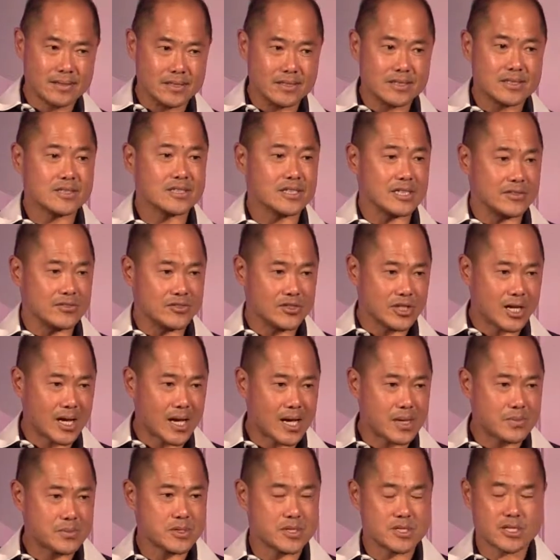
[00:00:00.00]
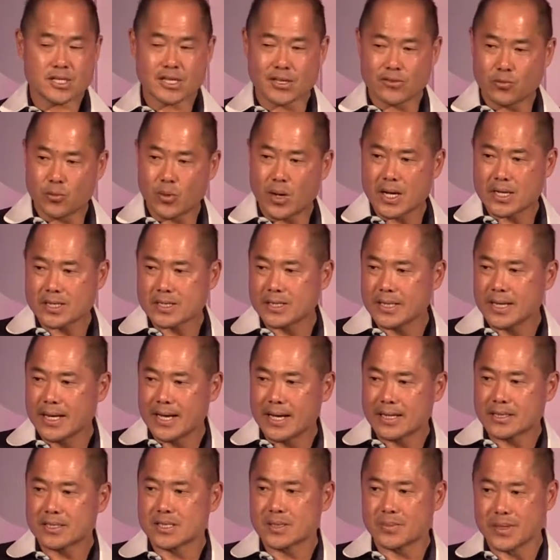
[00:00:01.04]
and Steve Jobs and Steve
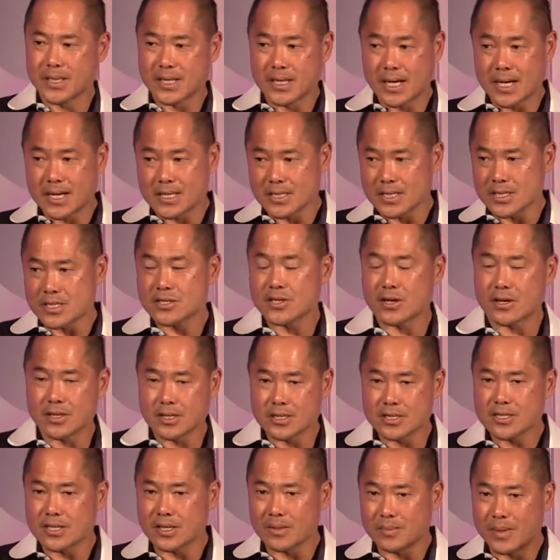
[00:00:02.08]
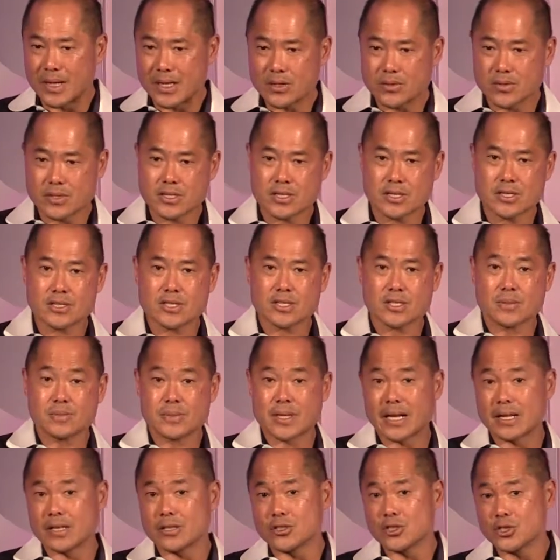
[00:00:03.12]
Wozniak, some of the guys that started Sun Microsystems,
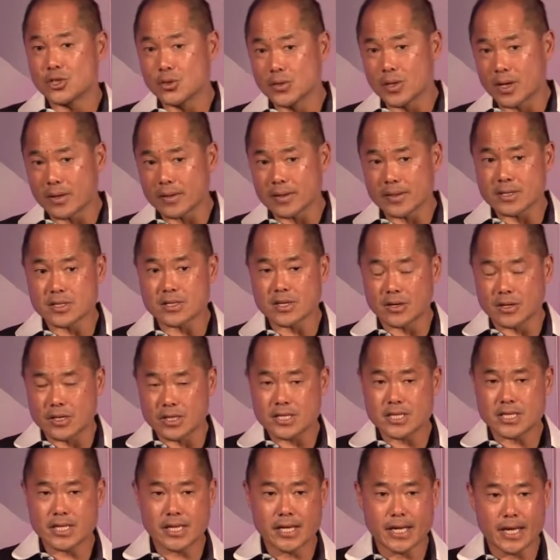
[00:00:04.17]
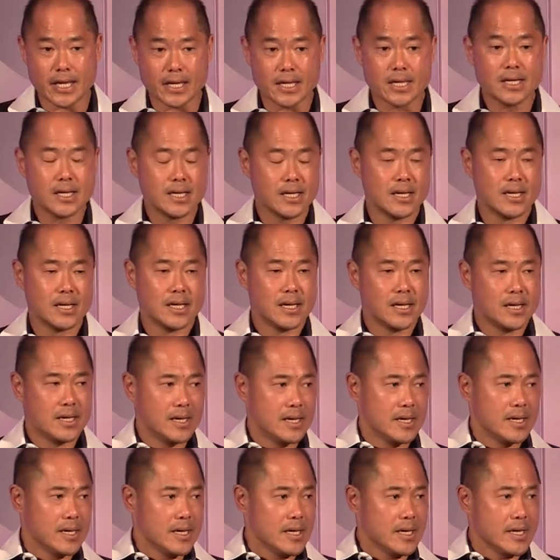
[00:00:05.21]
Alan Shugart that started Seagate.
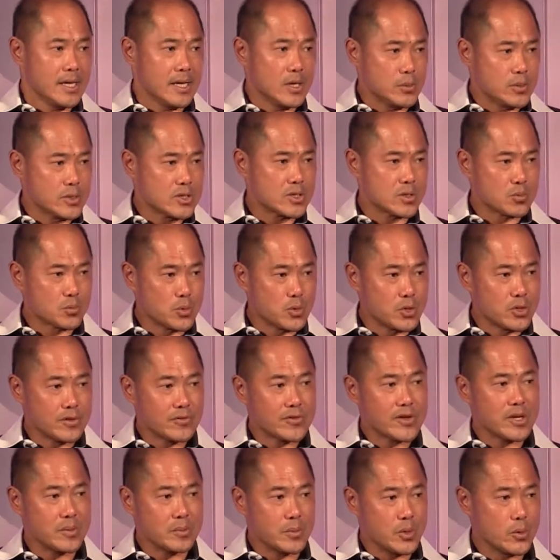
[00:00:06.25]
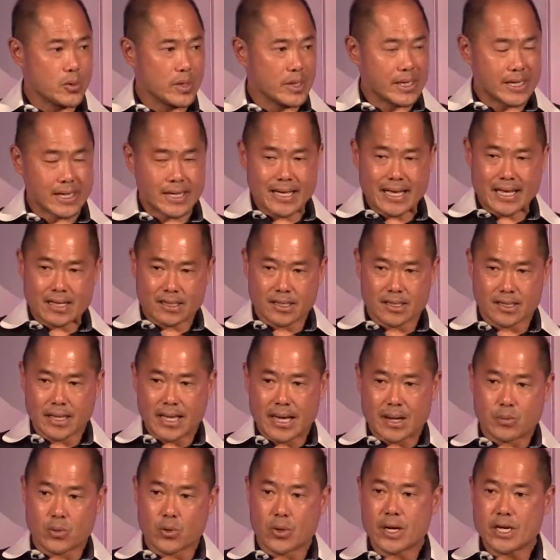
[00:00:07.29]
It was the root of community and
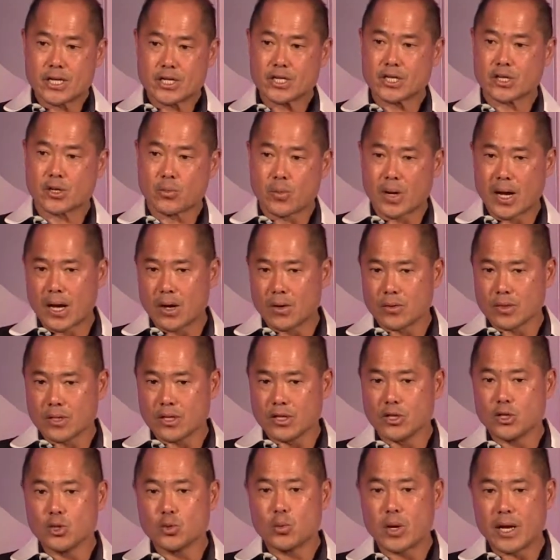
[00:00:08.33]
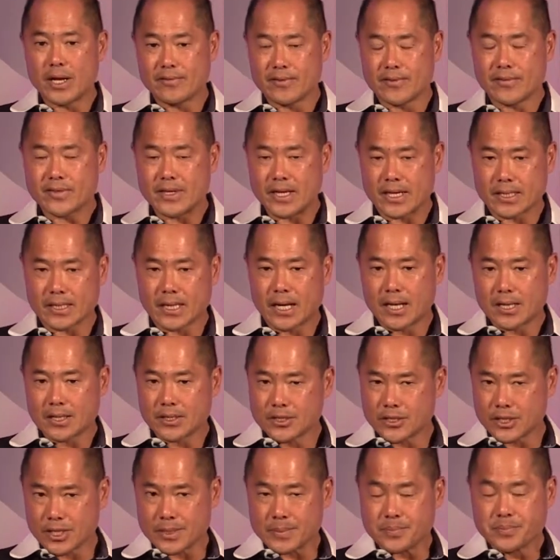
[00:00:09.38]
collaboration around a new wave of
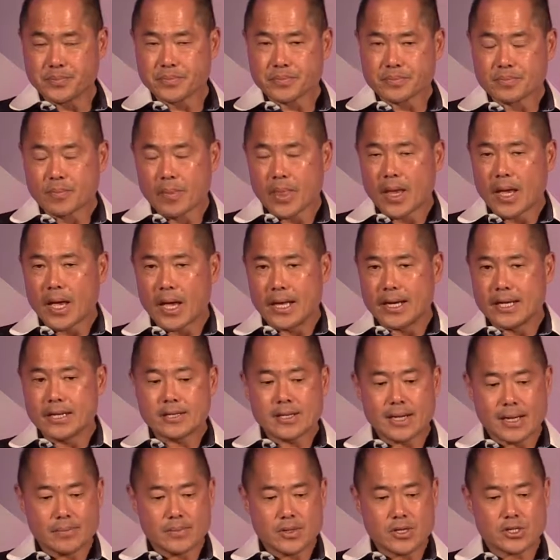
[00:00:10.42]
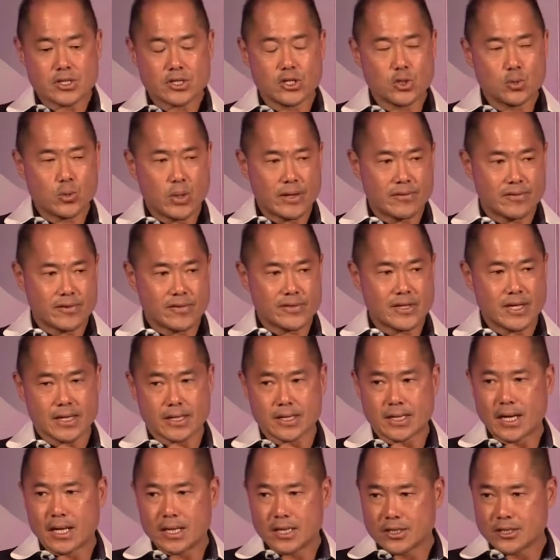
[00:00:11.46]
technology. Anytime there's a new wave of
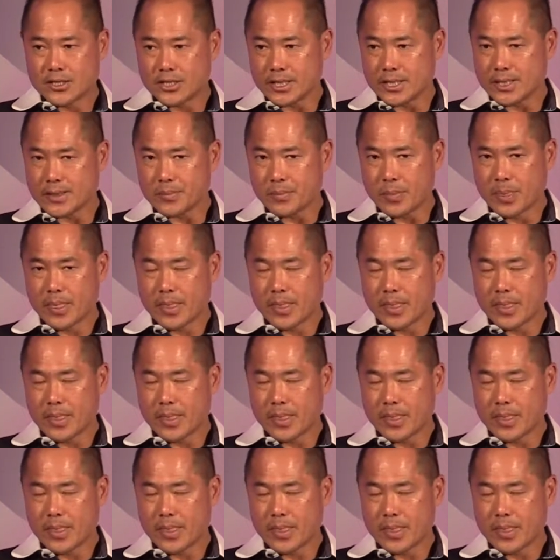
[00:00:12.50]
technology,